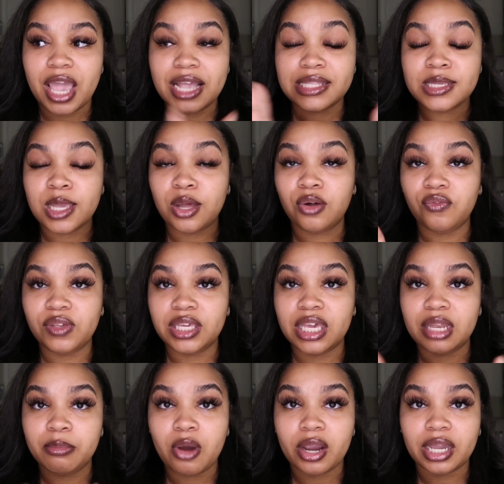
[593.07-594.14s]
atl
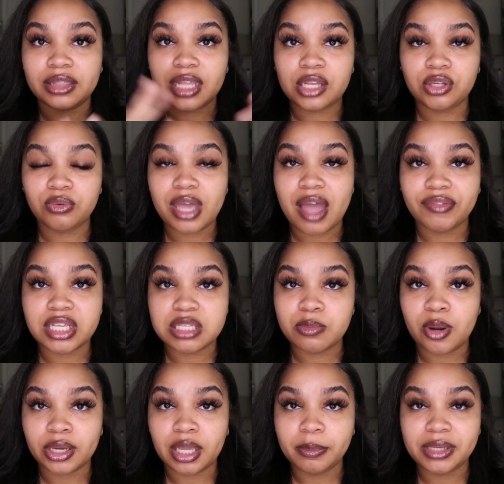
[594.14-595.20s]
vegan market they do have this
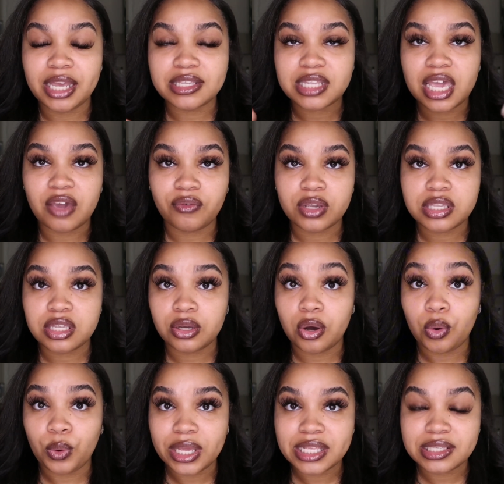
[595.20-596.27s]
marketplace every
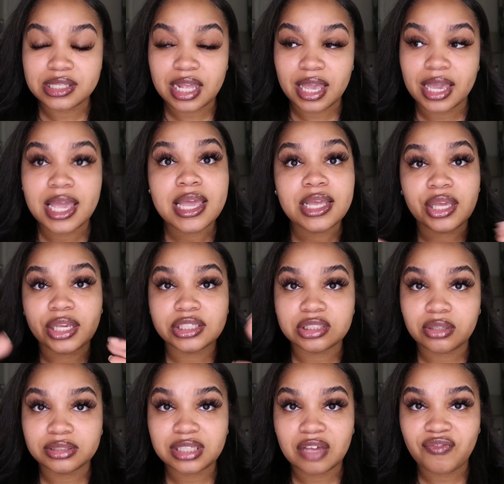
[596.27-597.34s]
single wednesday it
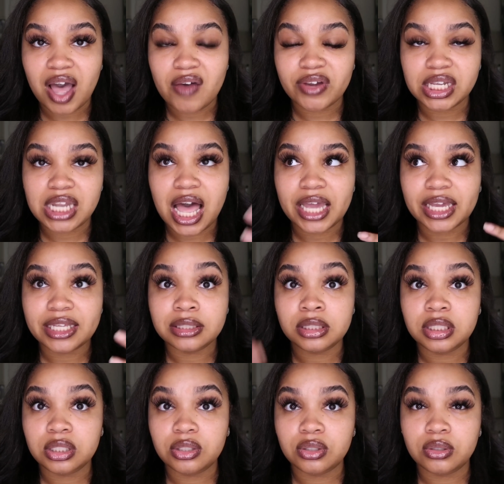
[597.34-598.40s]
starts at five o'clock
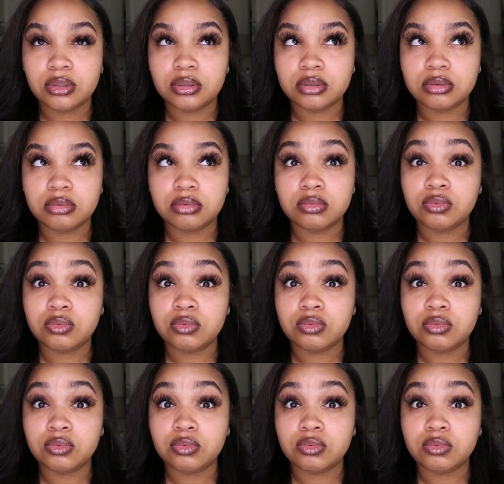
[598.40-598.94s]
until